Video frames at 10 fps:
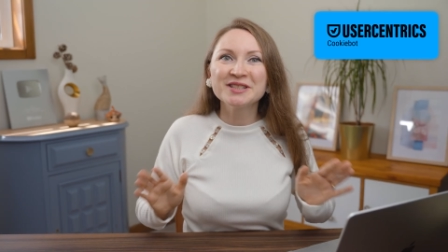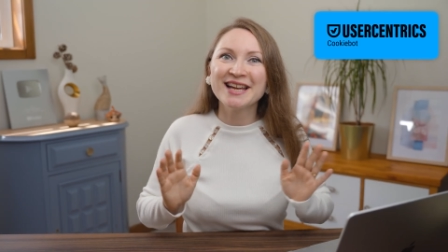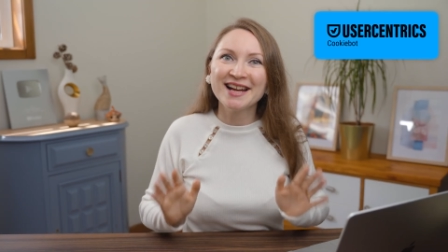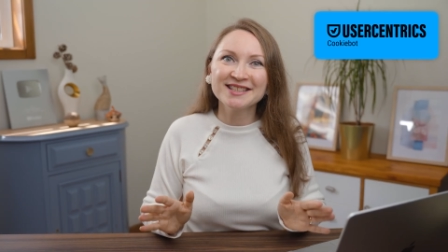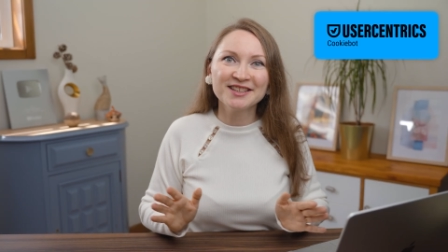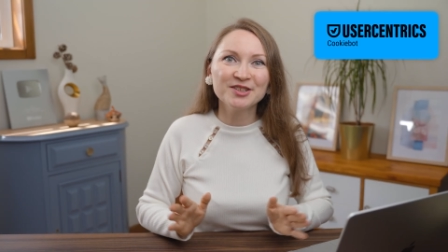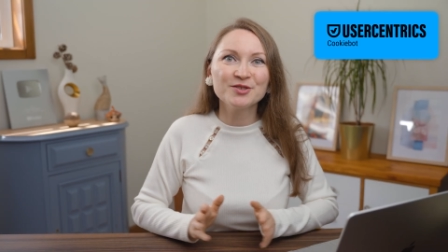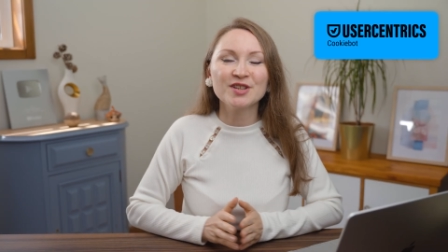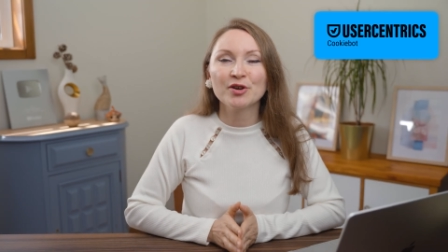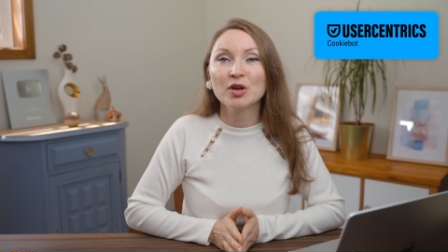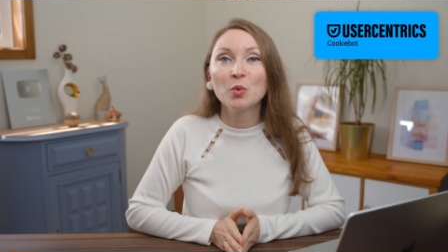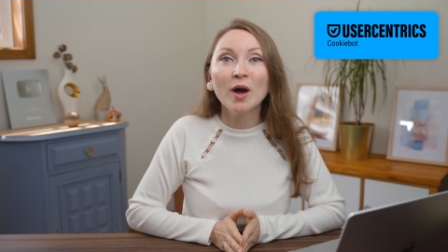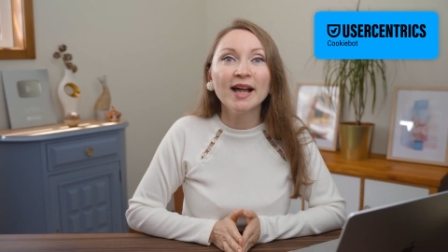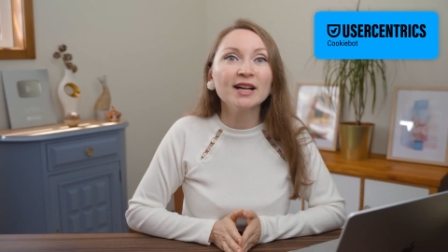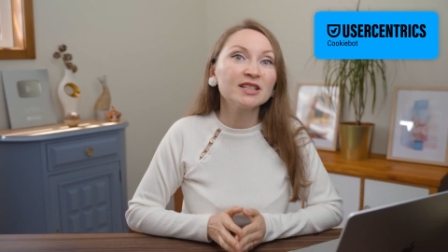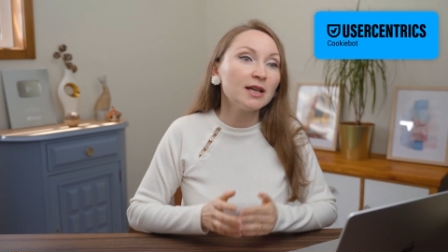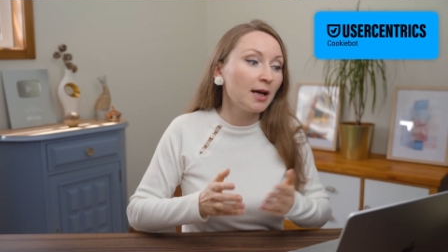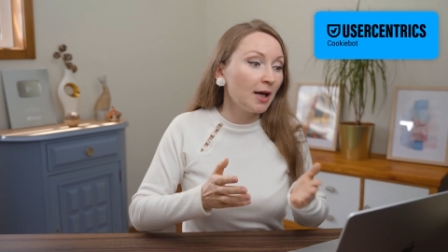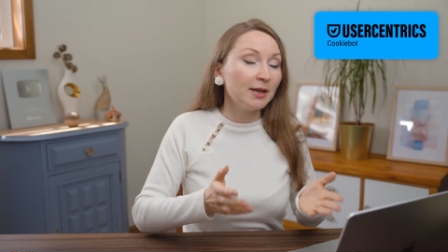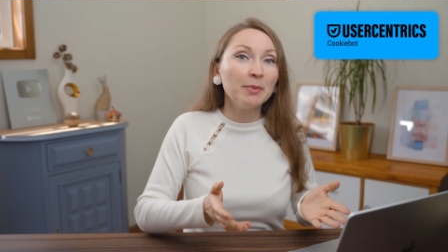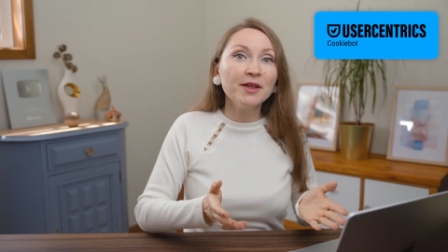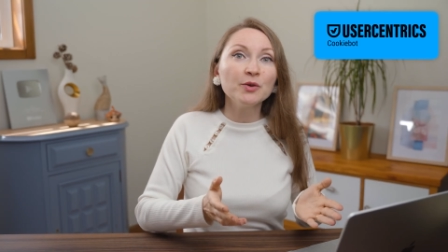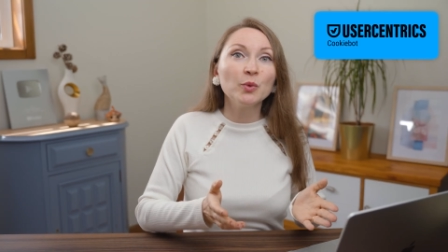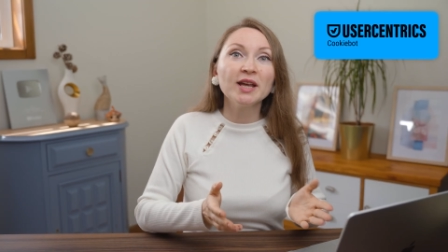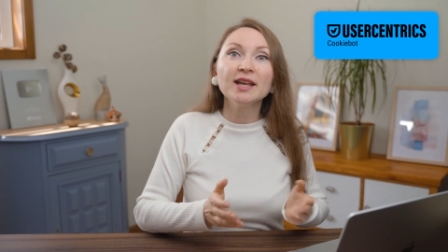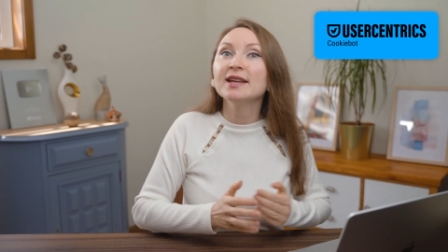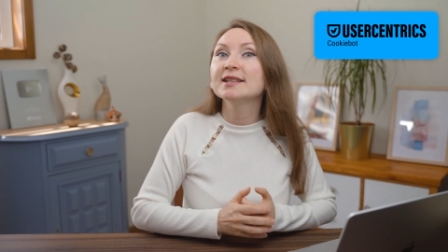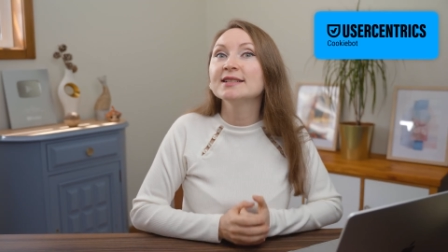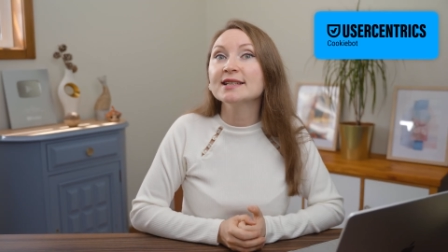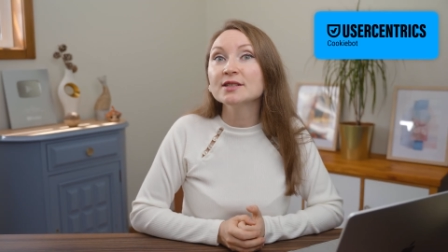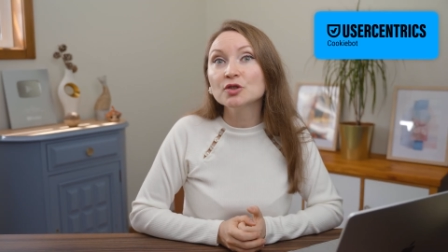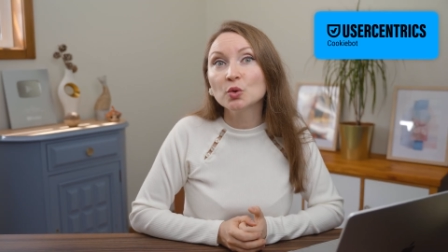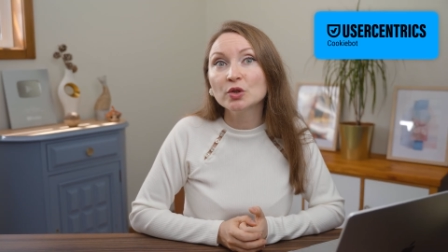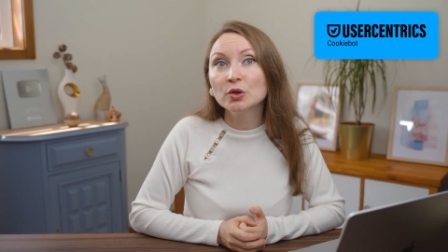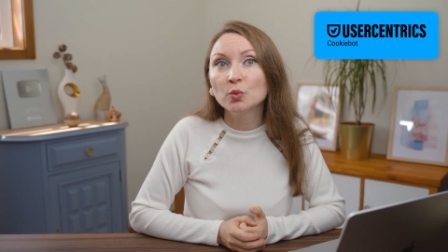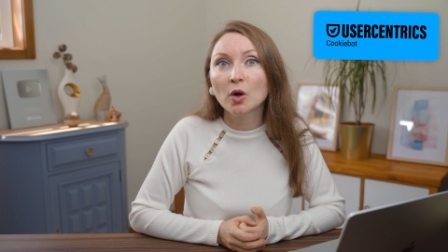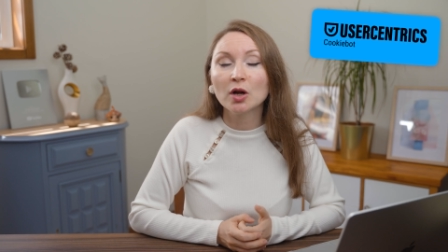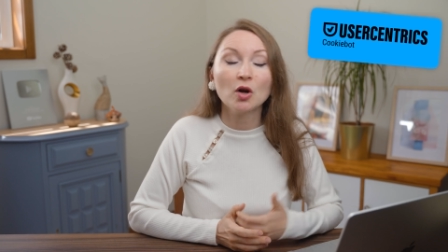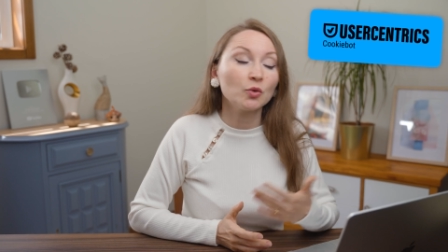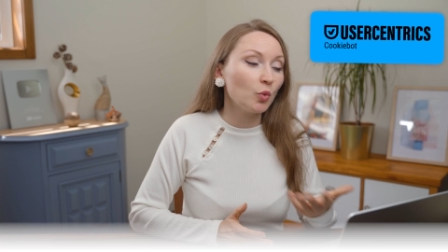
tech skills are required, and by the way, it doesn't only work on